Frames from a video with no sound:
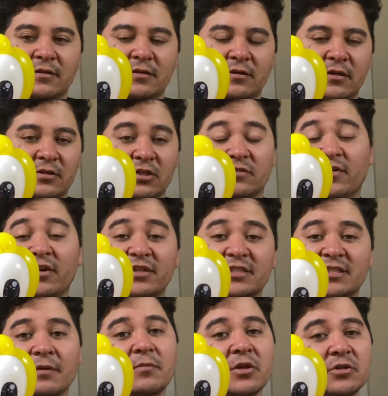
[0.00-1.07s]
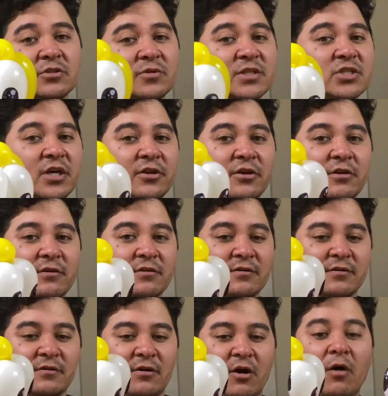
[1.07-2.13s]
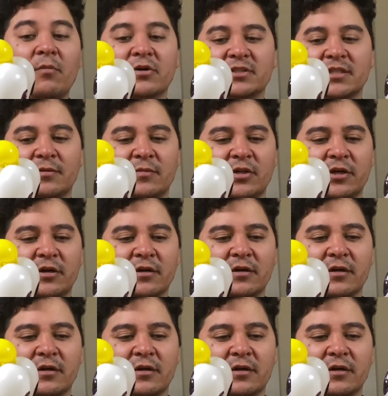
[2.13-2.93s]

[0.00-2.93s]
It's very similar to each other, almost similar.